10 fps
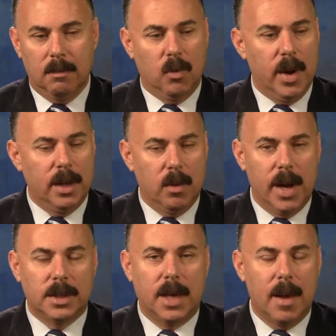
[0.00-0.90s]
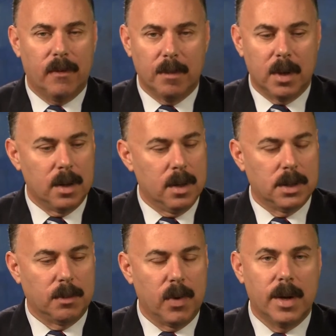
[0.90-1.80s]
Miranda rights came from a, a
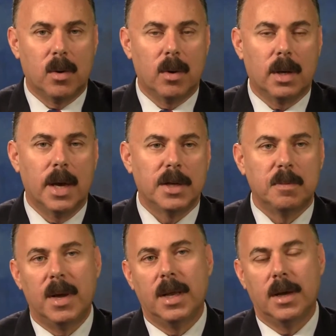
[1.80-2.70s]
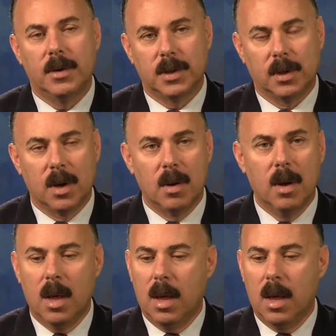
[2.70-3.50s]
Supreme Court case many years ago